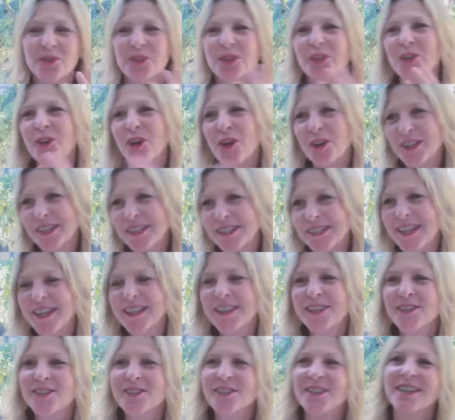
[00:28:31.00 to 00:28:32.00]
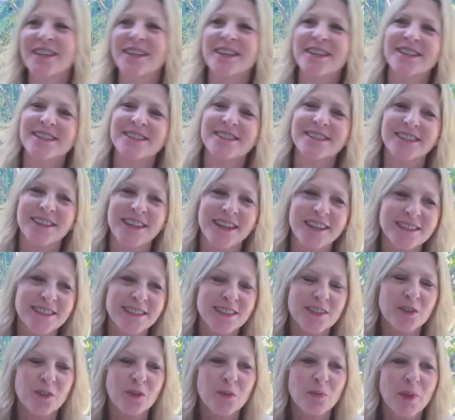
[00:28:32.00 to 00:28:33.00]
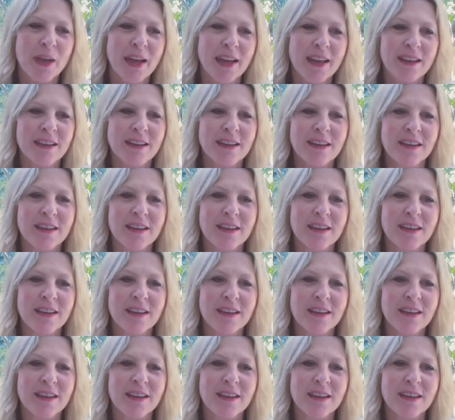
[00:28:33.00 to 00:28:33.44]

with the goddess energies, and I did all my...